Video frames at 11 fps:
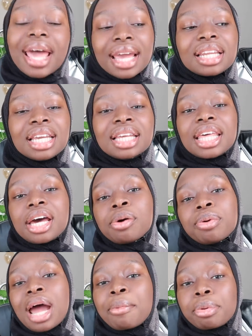acne, they help
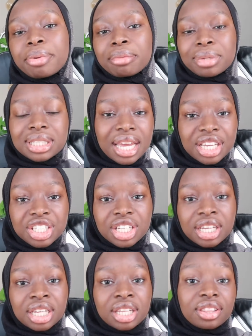with
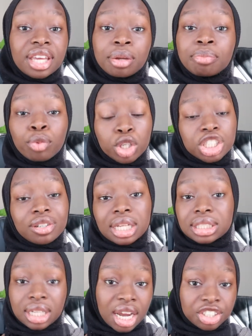hyperpigmentation, they
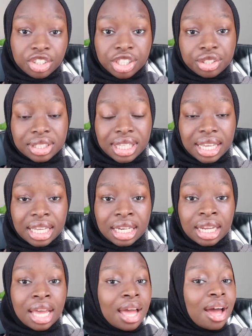moisturize and hydrate your skin,